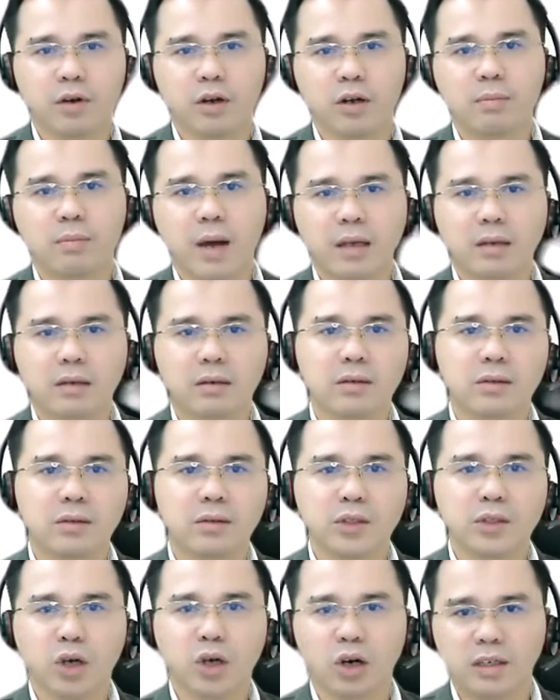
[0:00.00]
for
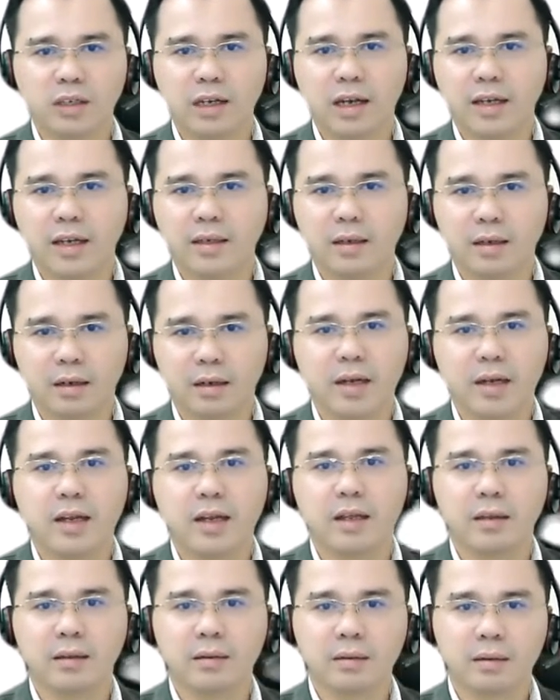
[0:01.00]
Bi-chronous online
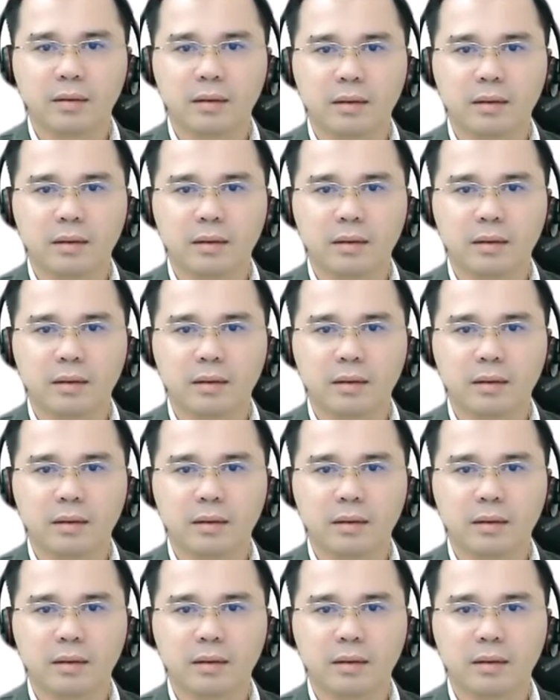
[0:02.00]
learning.